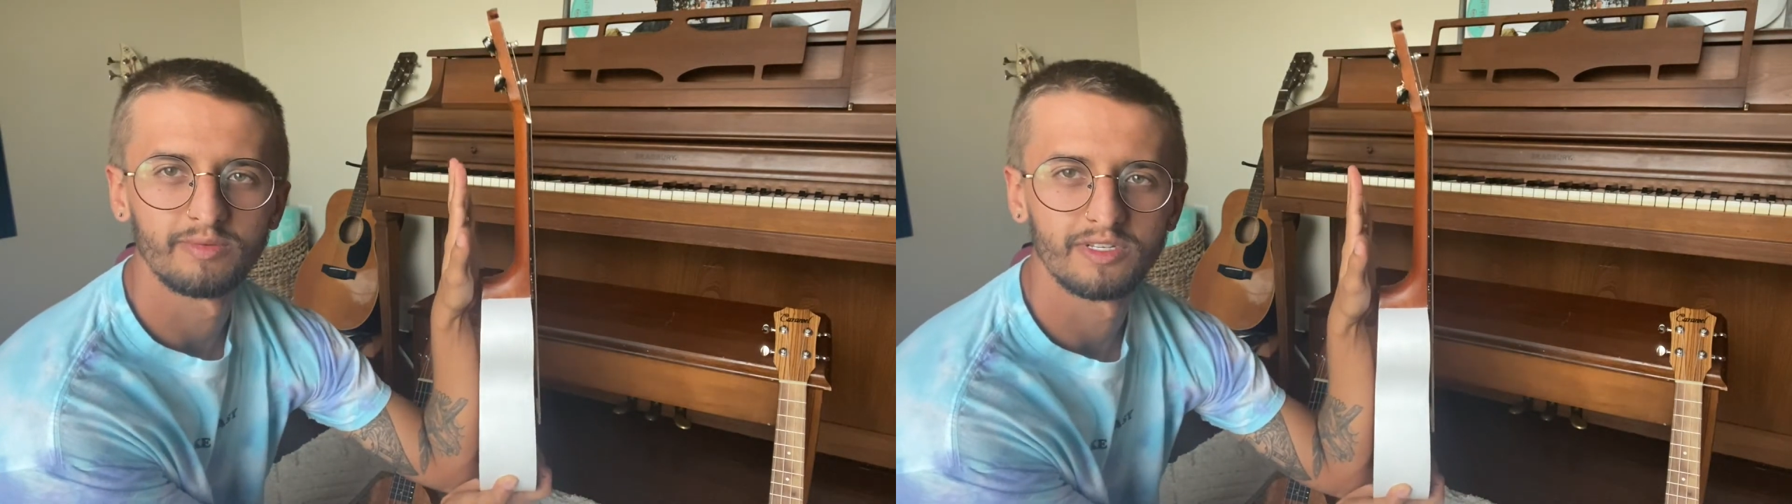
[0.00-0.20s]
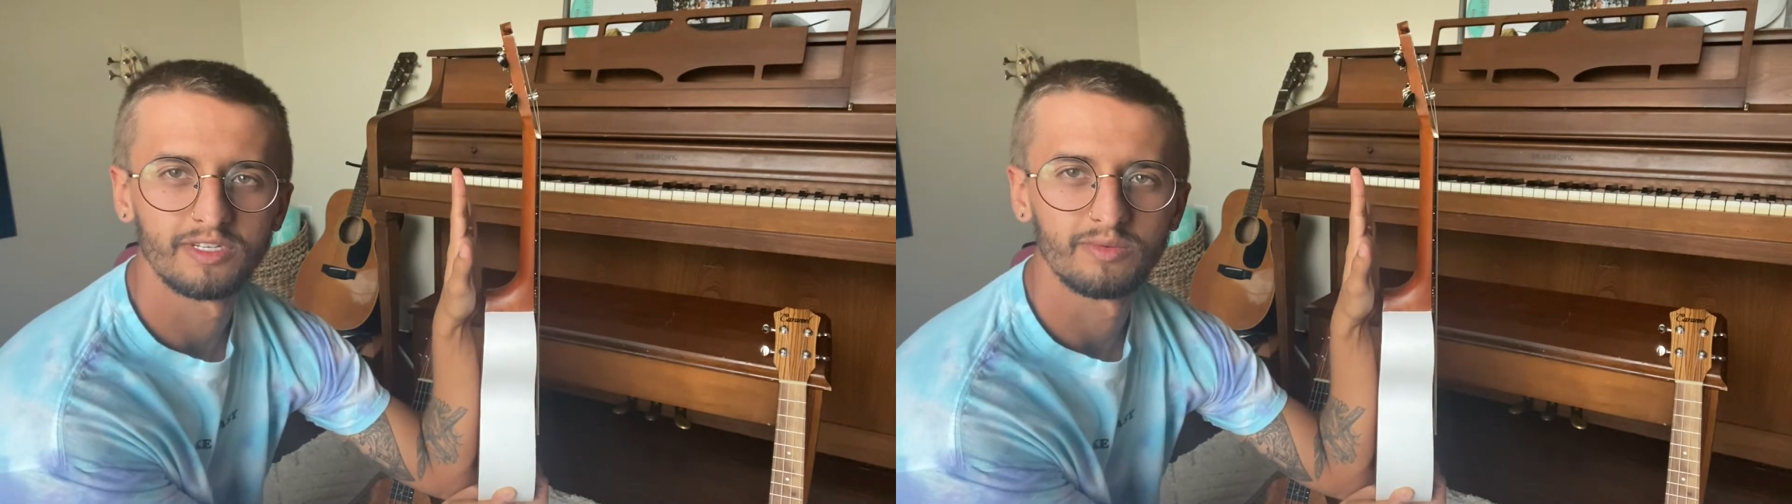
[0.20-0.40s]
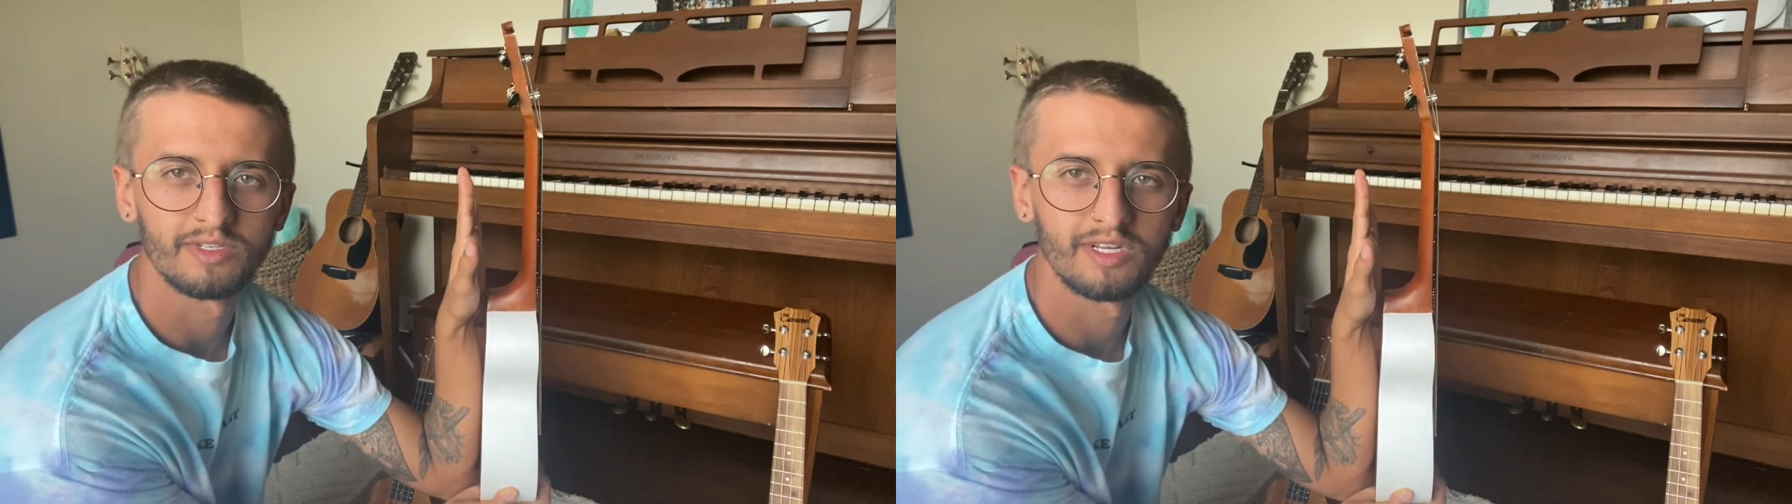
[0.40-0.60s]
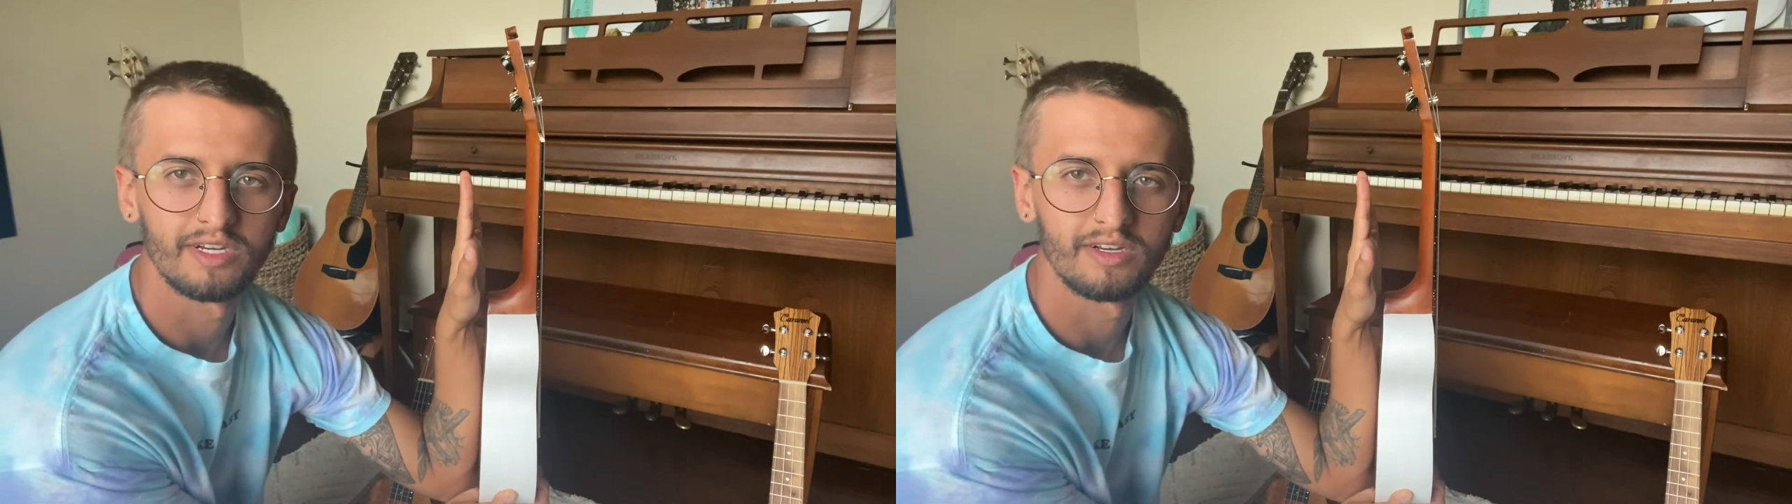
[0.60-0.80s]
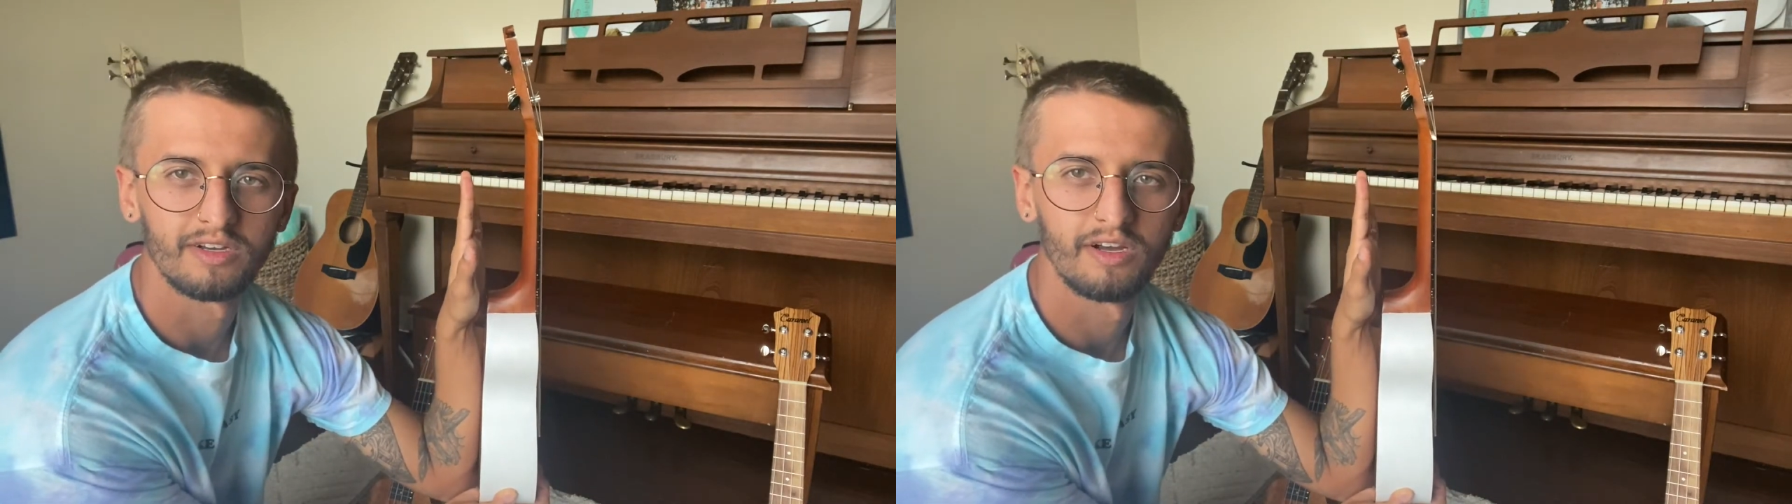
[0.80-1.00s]
This one's
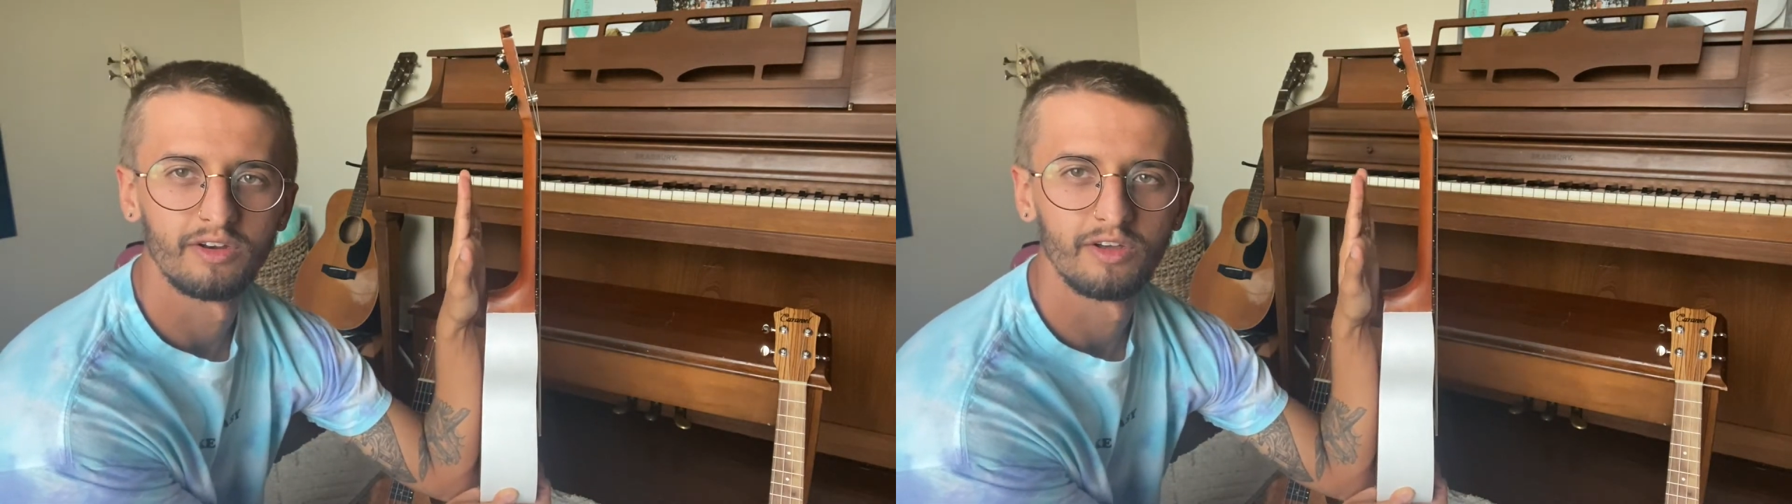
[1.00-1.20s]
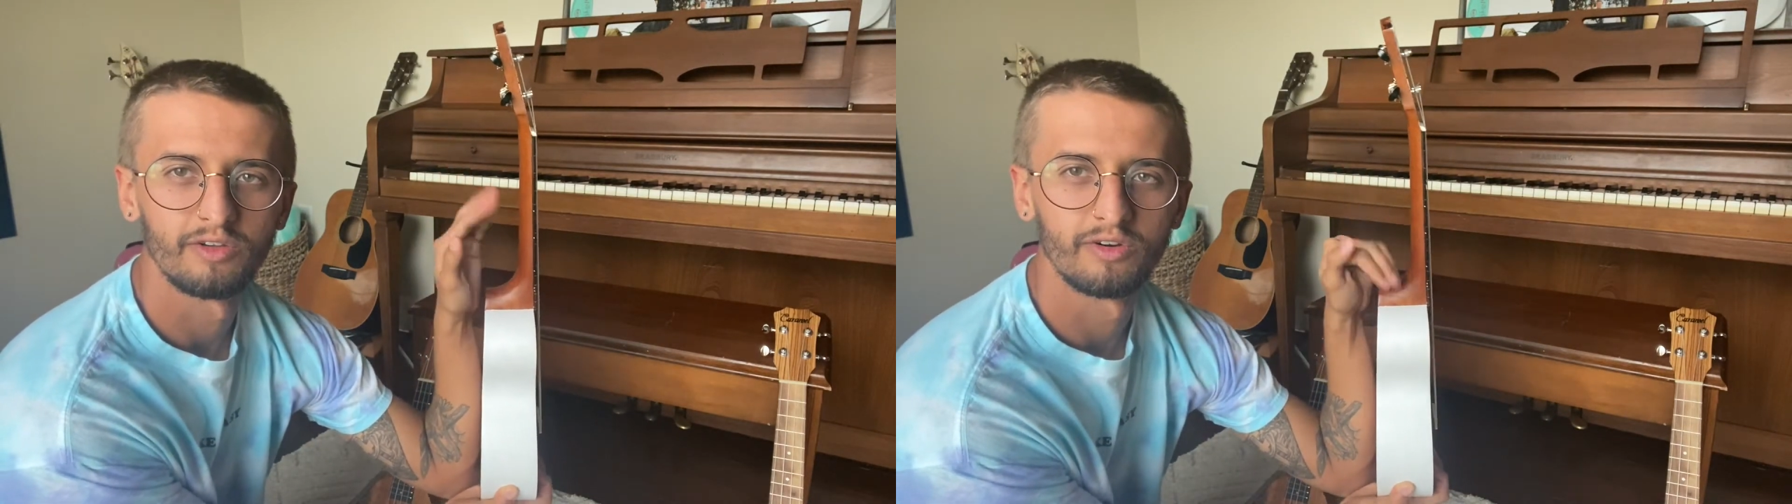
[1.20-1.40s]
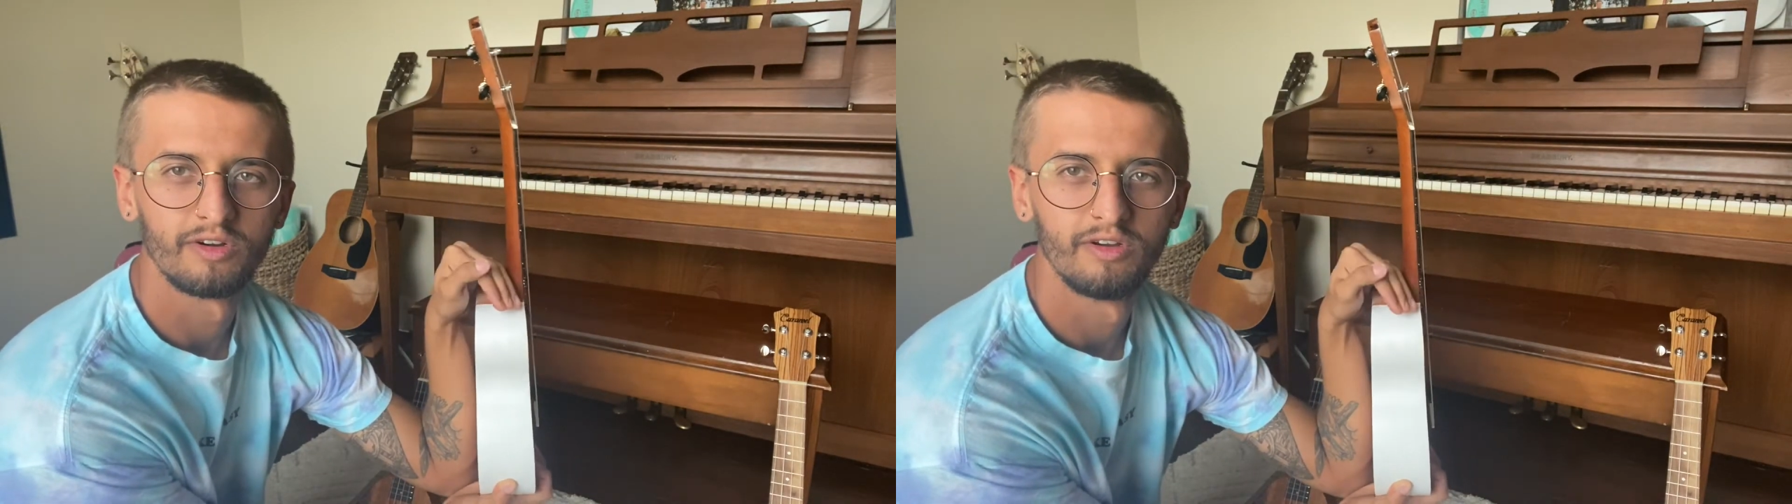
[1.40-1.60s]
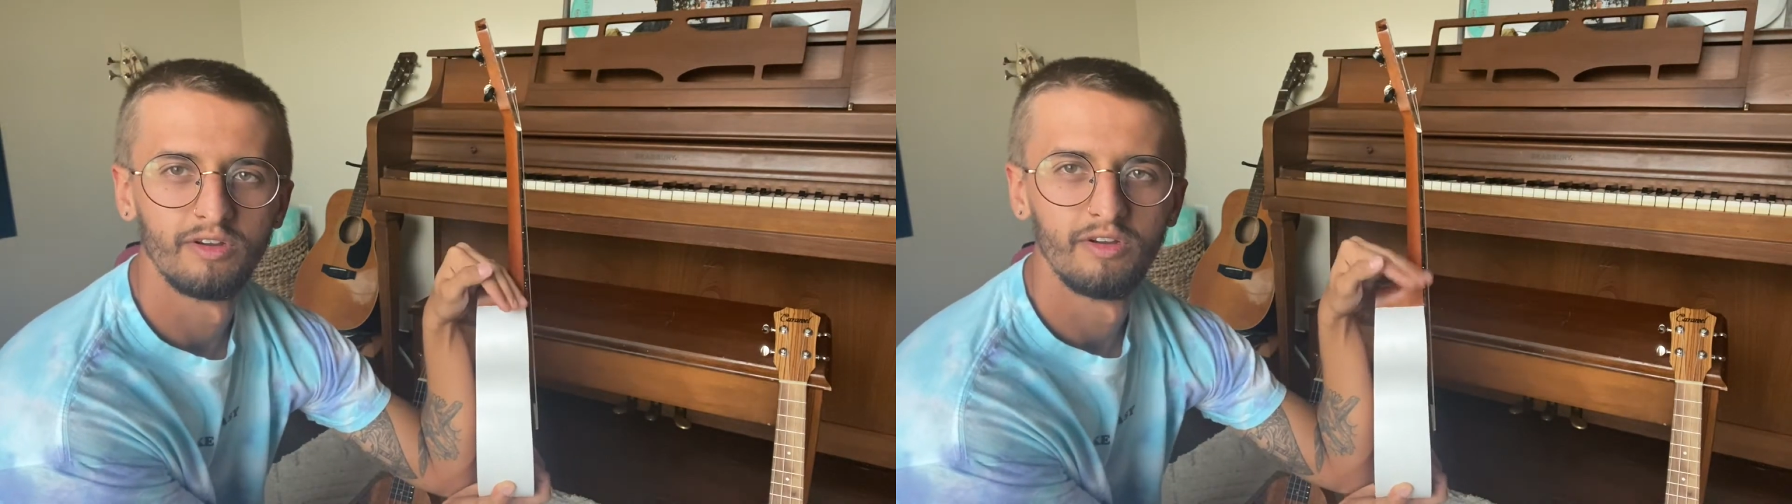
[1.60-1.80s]
like another